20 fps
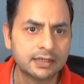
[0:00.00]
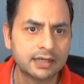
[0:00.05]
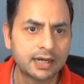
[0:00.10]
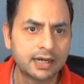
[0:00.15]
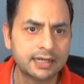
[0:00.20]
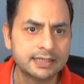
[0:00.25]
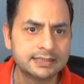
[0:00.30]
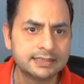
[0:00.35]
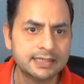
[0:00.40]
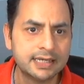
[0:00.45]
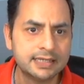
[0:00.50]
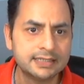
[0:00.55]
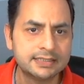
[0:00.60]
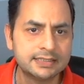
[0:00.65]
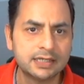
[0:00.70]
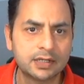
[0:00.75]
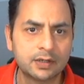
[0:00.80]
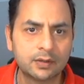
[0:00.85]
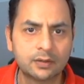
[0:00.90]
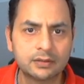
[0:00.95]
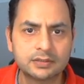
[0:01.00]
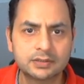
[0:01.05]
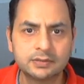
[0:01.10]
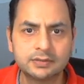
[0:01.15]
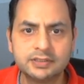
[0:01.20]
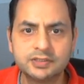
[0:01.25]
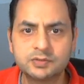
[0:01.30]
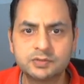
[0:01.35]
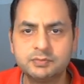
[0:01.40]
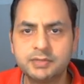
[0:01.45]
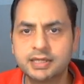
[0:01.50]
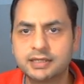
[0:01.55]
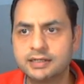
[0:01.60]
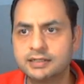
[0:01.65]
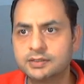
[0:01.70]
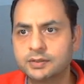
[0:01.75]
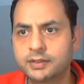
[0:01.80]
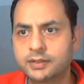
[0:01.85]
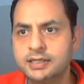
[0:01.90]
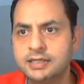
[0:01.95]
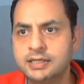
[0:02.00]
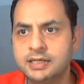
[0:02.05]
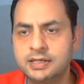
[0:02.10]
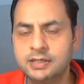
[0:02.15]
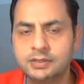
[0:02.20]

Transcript: ICIC and all. So this make it, okay.